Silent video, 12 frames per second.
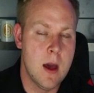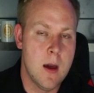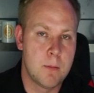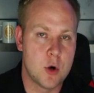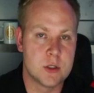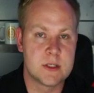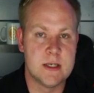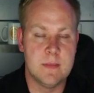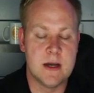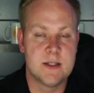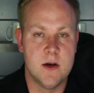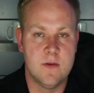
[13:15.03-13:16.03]
Personally,
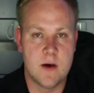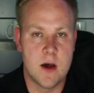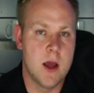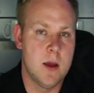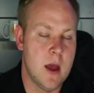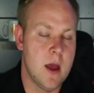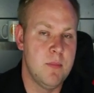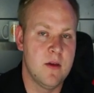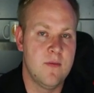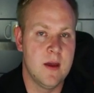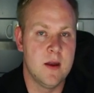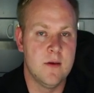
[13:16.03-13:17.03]
myself, I'm a big
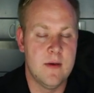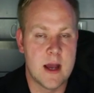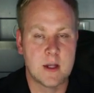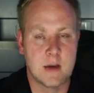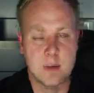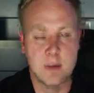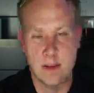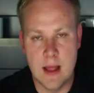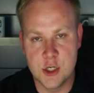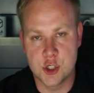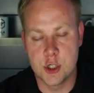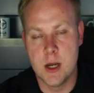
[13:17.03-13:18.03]
fan of X R P
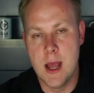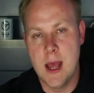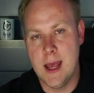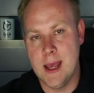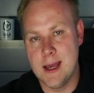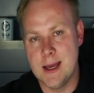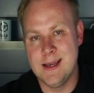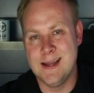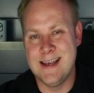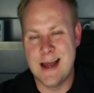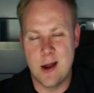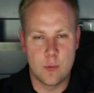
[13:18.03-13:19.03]
Ledger and
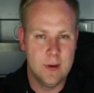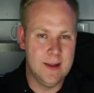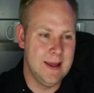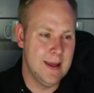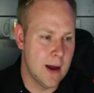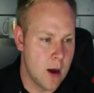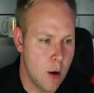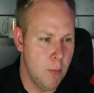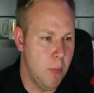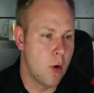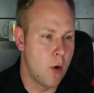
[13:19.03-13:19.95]
not really all part